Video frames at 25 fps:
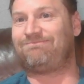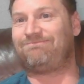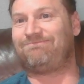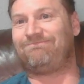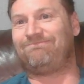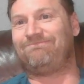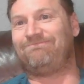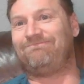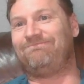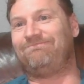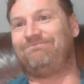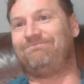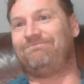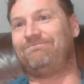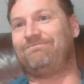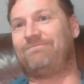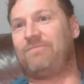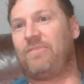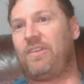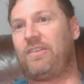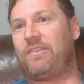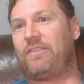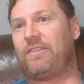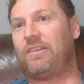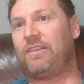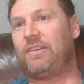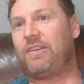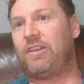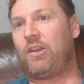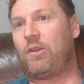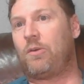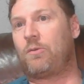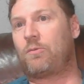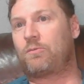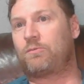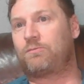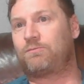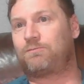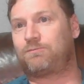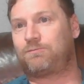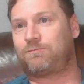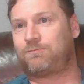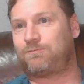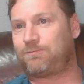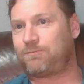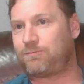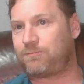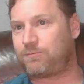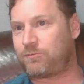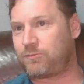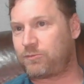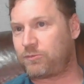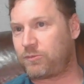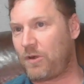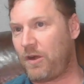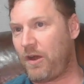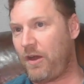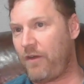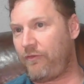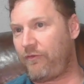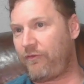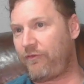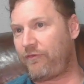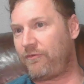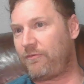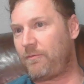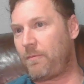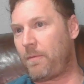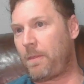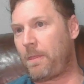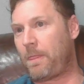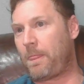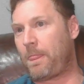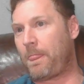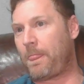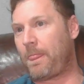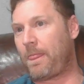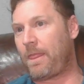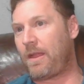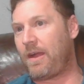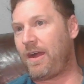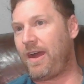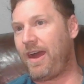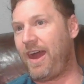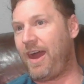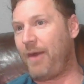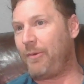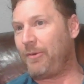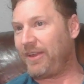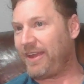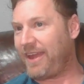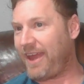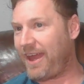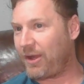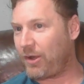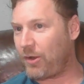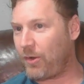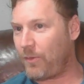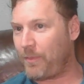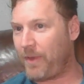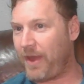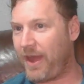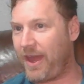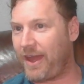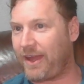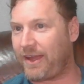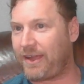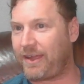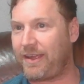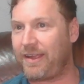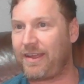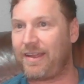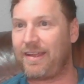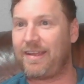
mm, is a little rough. Ah, we can't go back.